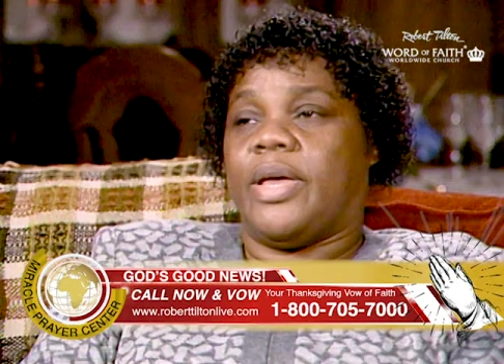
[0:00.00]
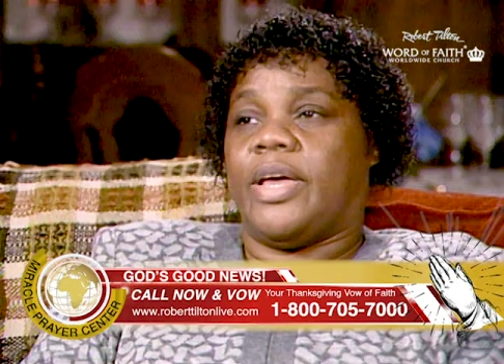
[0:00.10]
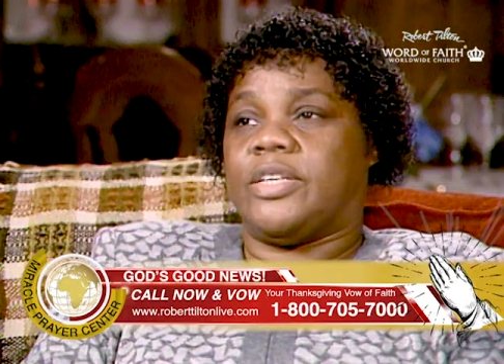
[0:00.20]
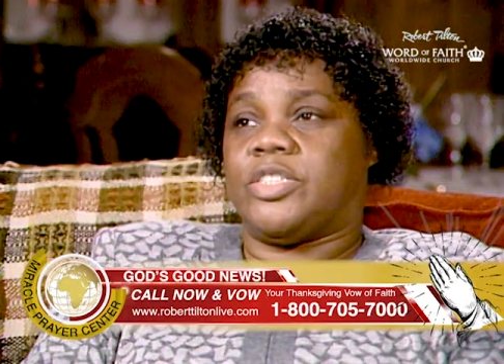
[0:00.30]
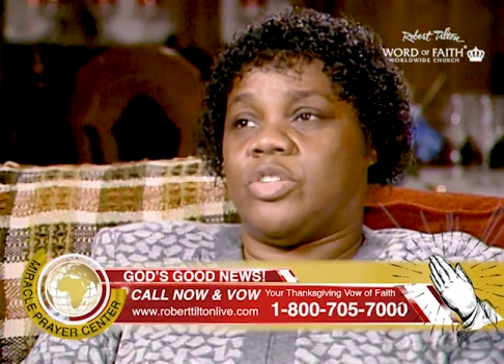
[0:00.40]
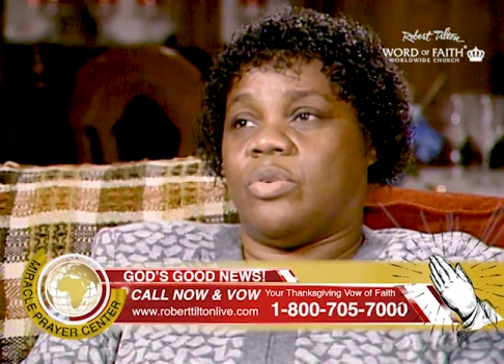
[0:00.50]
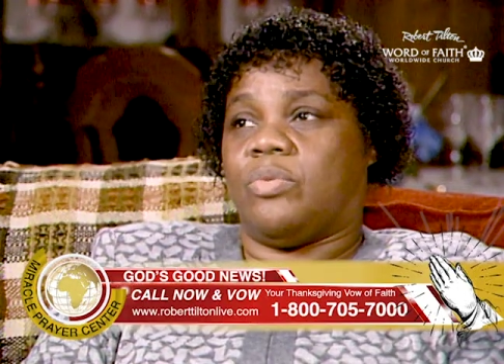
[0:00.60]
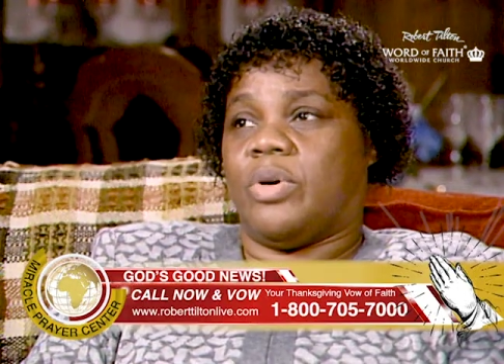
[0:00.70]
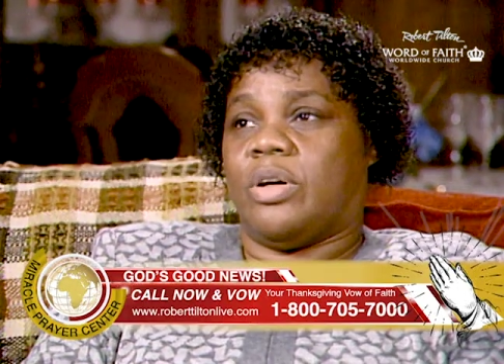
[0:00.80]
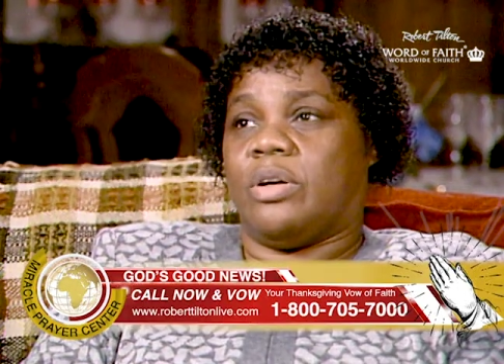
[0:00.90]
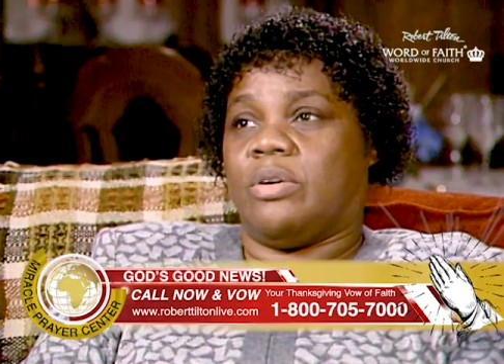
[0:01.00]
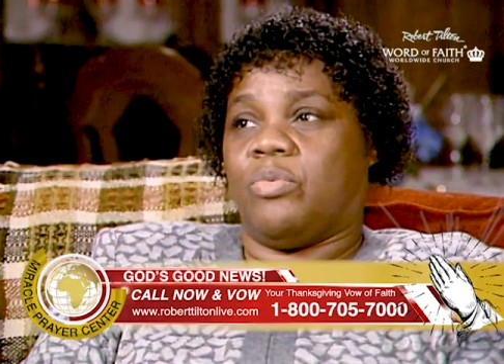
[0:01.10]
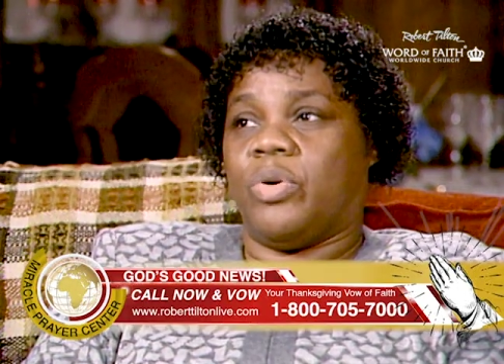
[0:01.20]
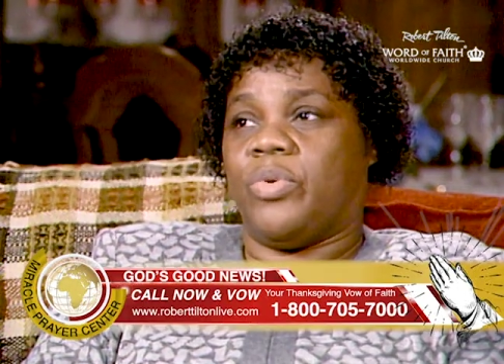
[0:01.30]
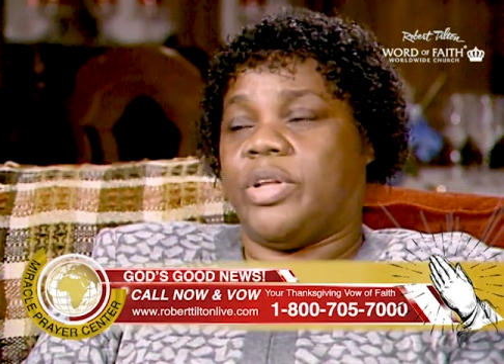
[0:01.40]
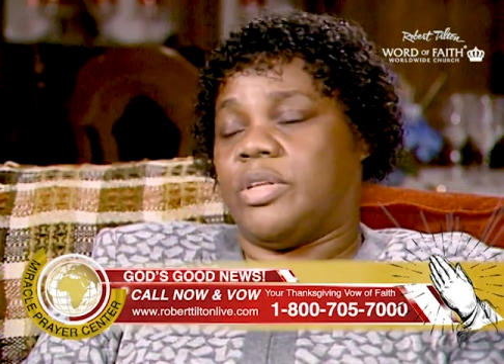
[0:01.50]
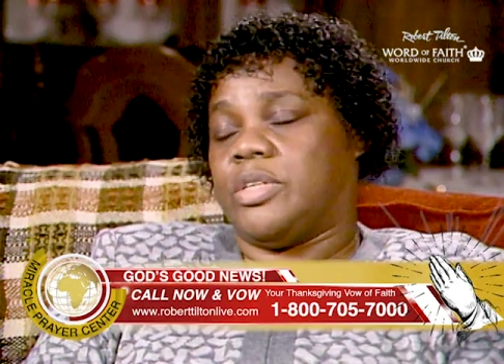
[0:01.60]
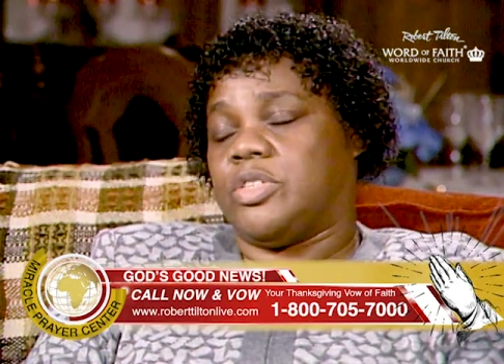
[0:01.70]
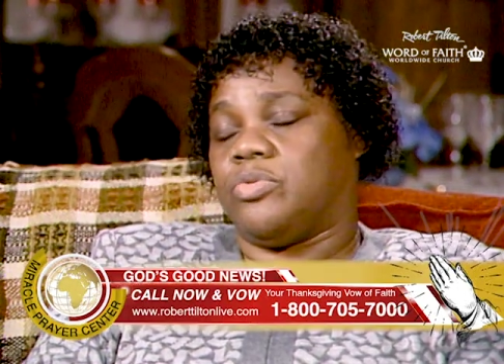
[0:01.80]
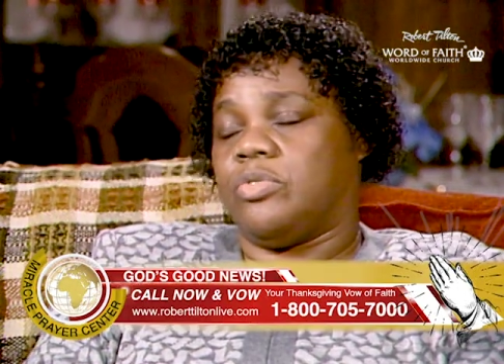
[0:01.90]
He scheduled her to be x-rayed the
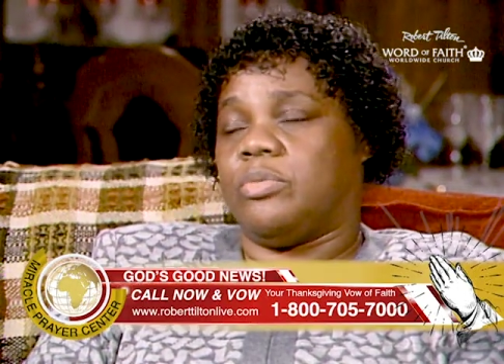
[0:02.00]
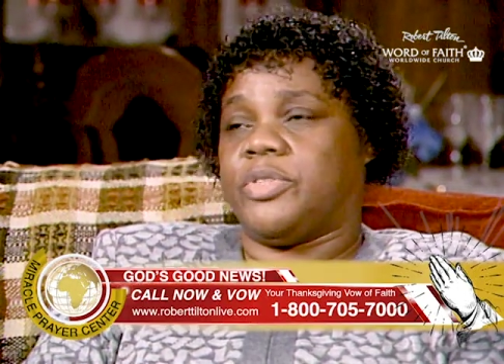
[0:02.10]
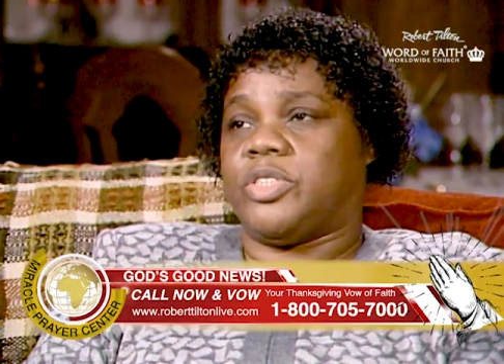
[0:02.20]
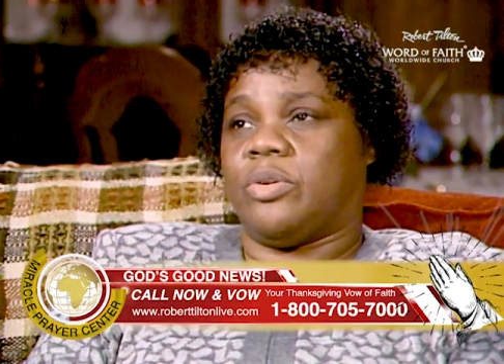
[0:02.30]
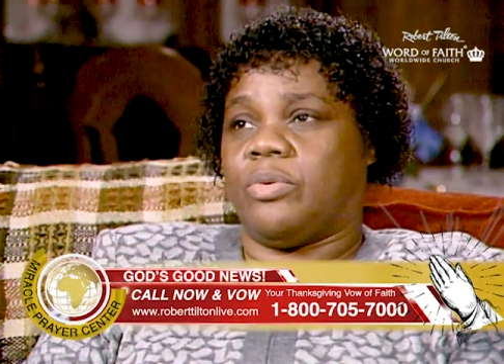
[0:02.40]
next morning.